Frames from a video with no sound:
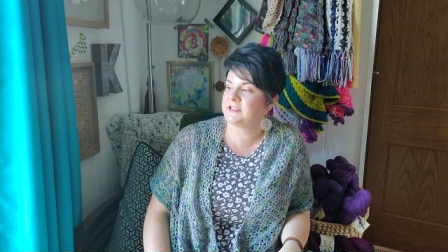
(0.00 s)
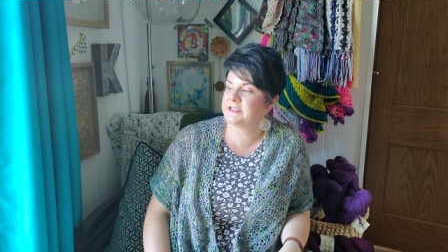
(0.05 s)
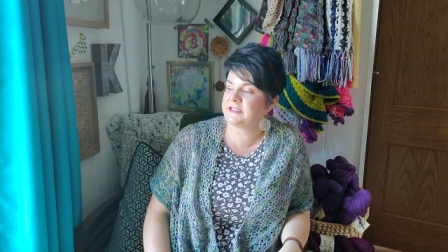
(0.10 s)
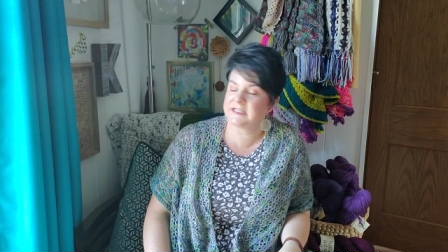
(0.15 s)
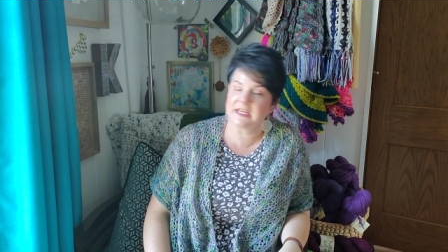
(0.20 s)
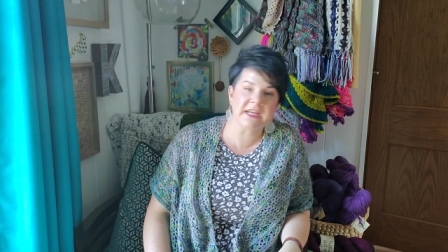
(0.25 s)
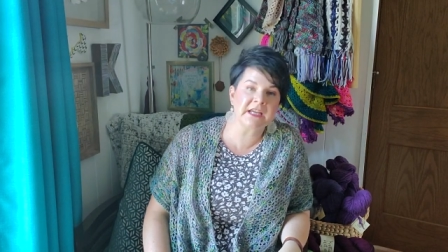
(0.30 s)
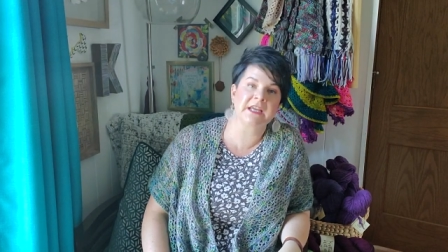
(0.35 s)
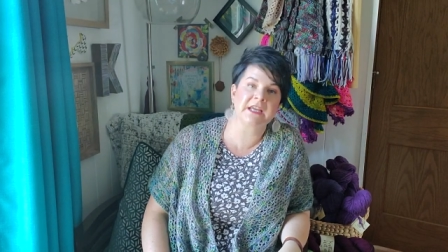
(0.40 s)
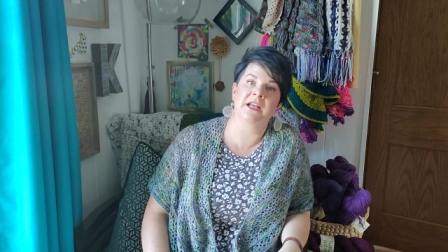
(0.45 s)

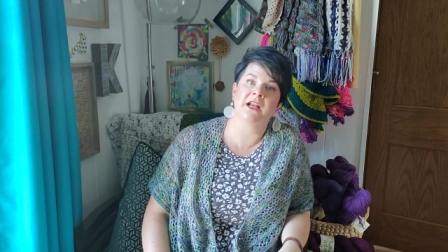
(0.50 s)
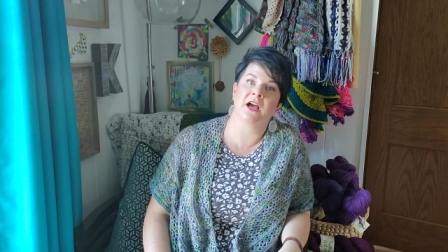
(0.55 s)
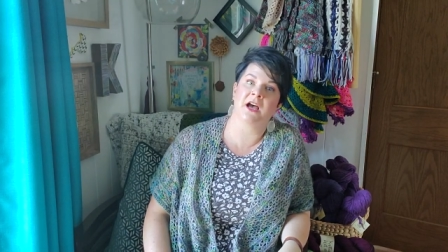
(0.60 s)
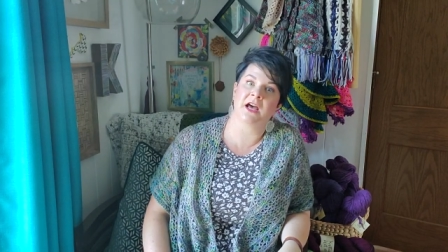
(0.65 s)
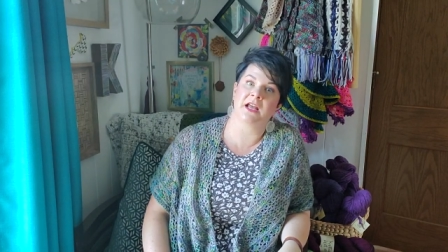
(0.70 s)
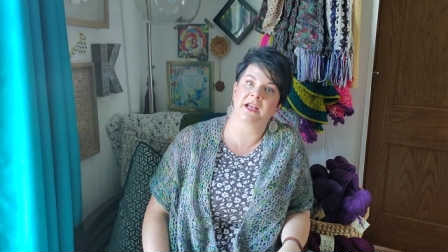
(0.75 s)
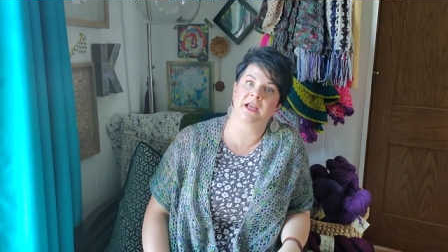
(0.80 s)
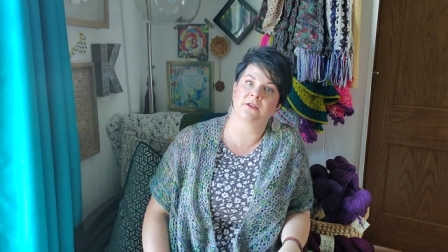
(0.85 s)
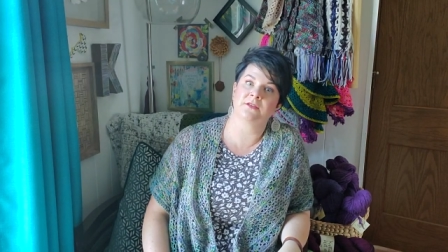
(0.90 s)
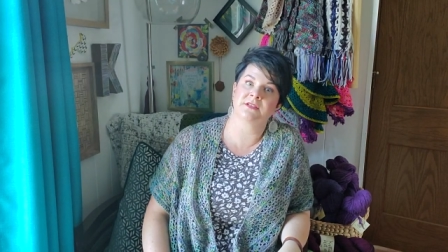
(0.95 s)
stinking
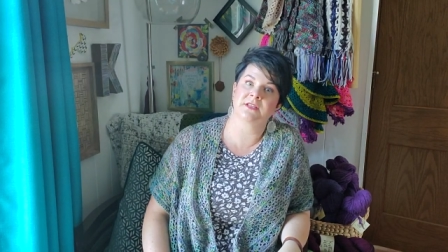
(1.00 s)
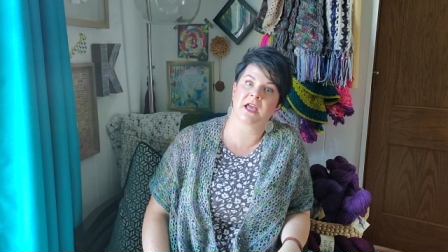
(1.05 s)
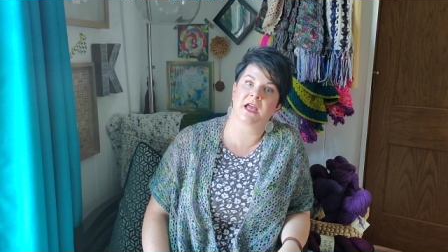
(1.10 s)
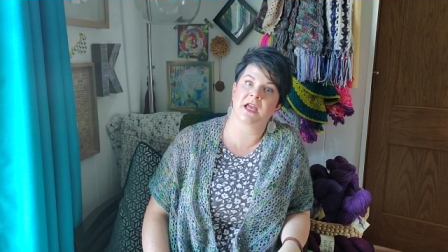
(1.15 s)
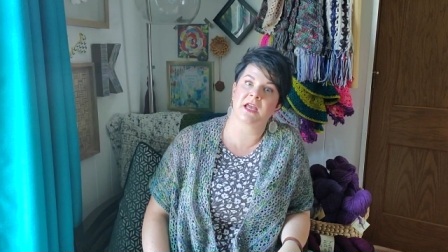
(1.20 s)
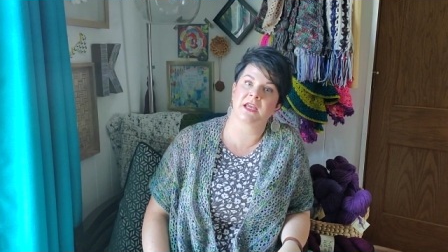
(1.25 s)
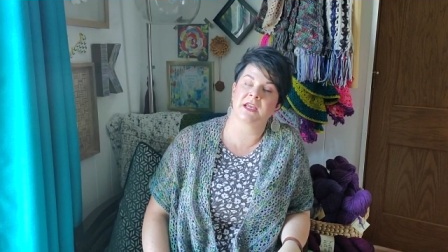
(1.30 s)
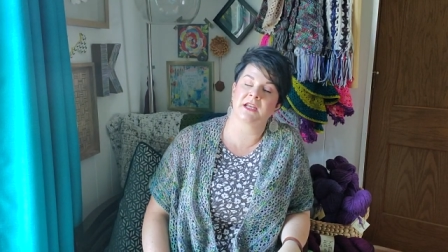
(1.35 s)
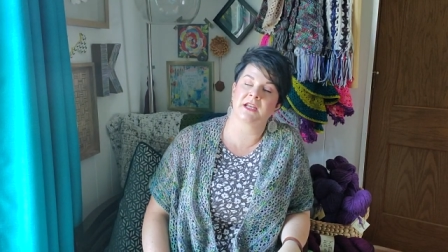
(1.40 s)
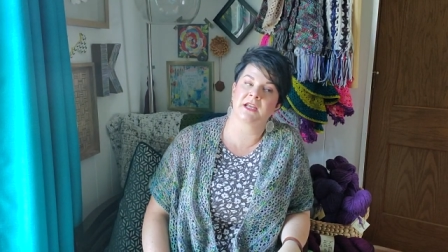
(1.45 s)
hot
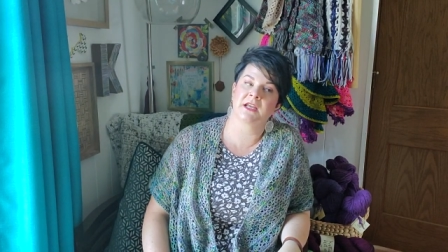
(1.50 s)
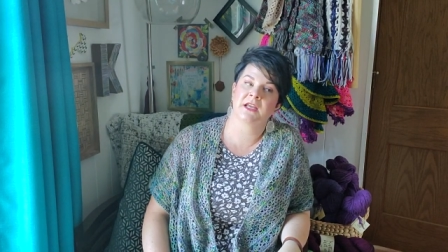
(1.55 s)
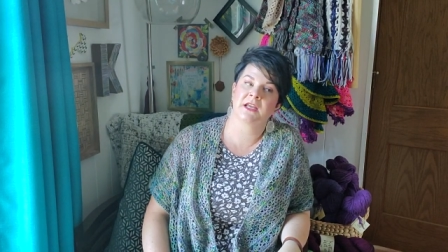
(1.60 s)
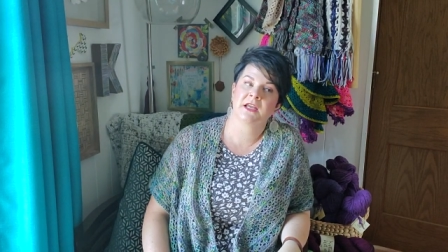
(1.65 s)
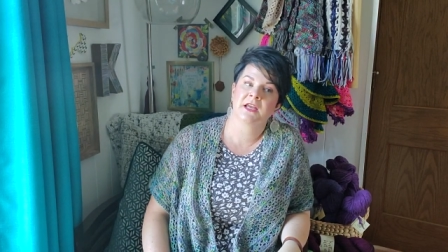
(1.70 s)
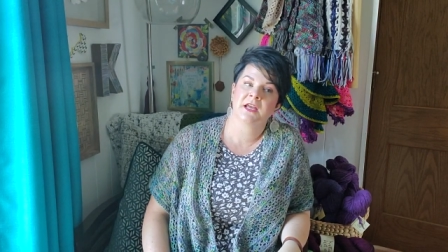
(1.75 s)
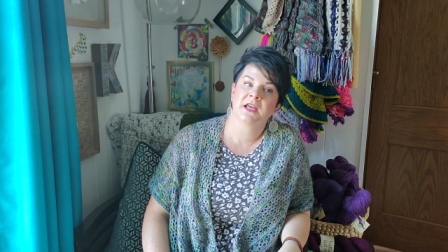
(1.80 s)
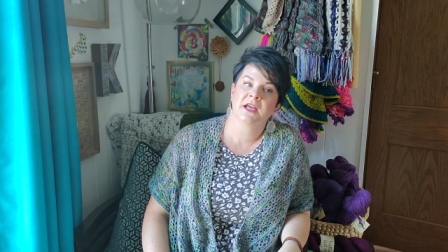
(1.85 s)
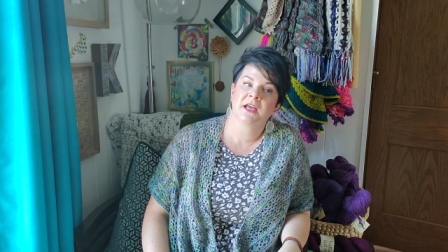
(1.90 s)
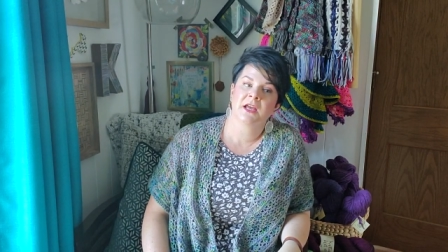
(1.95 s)
outside.
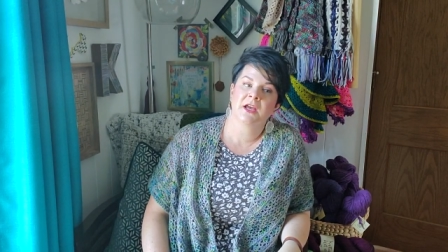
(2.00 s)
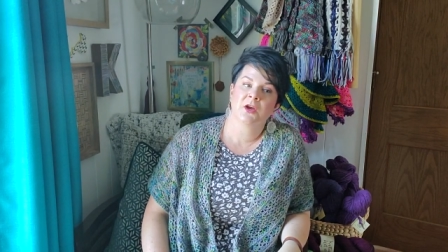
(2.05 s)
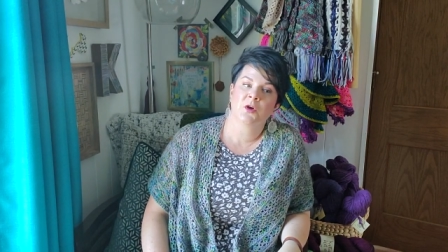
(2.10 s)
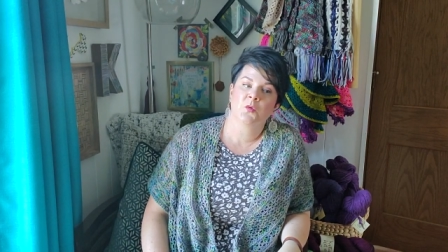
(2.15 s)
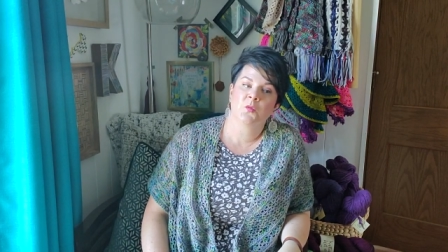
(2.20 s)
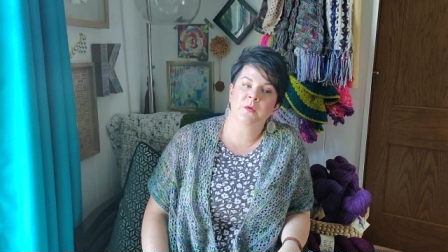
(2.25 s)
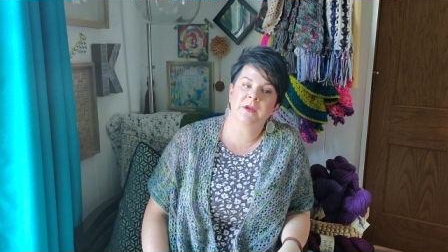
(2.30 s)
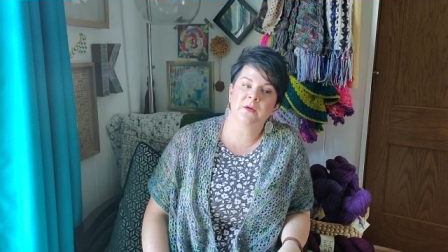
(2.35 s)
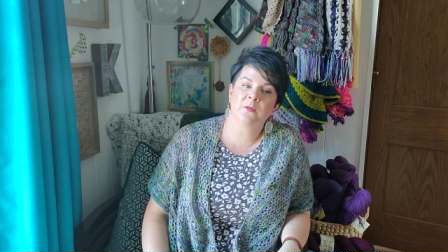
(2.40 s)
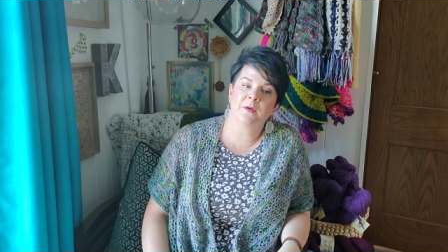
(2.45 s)

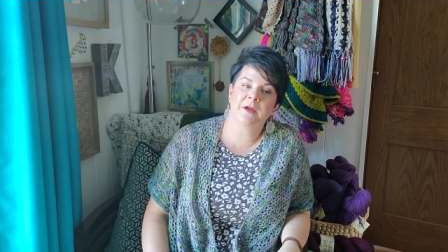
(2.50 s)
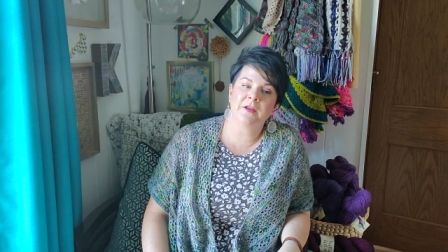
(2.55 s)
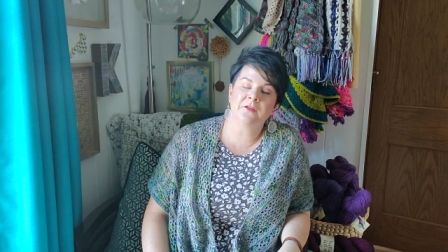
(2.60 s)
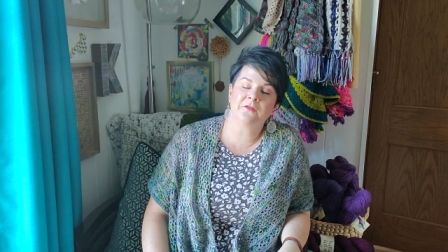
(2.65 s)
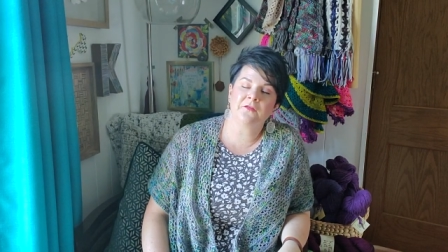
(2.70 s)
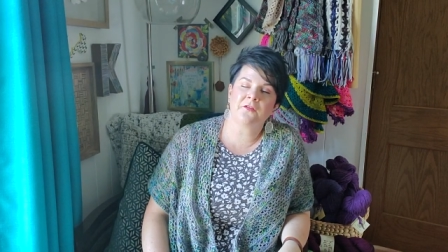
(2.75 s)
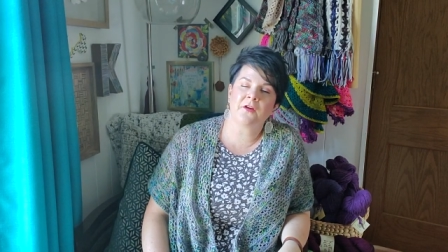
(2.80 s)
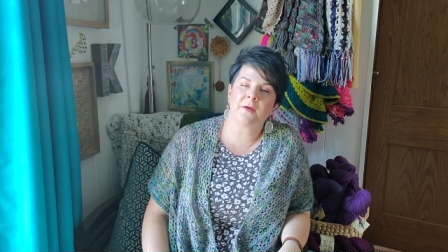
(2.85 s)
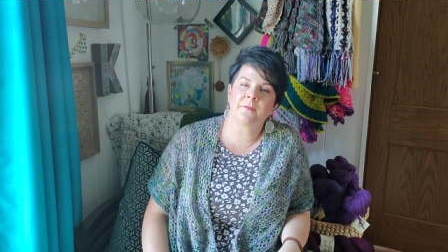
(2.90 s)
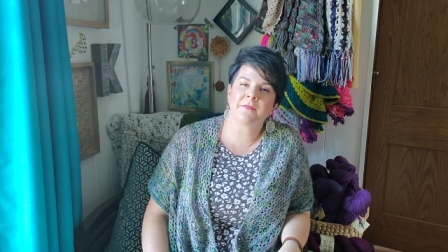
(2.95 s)
We went
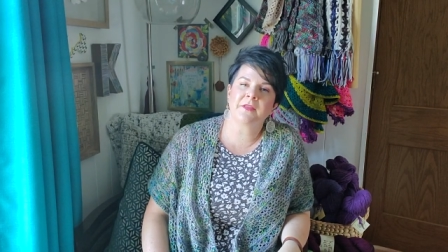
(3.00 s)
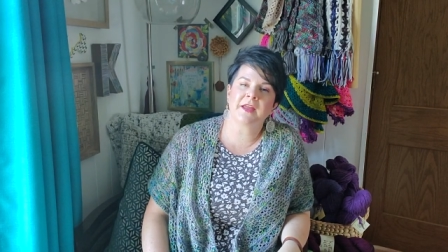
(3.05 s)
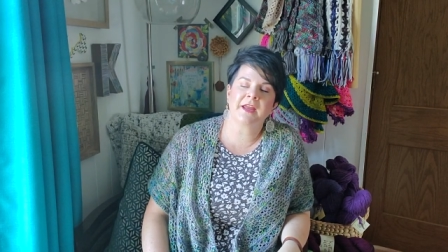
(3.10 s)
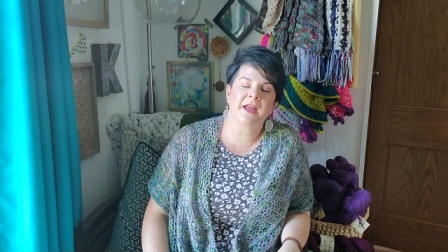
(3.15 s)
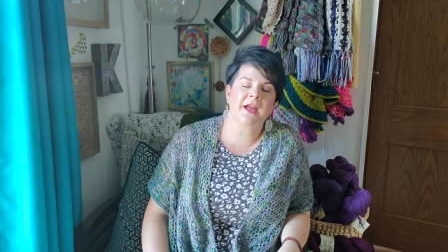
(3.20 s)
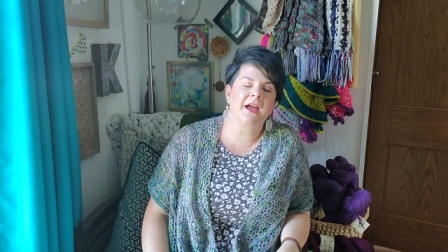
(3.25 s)
from like,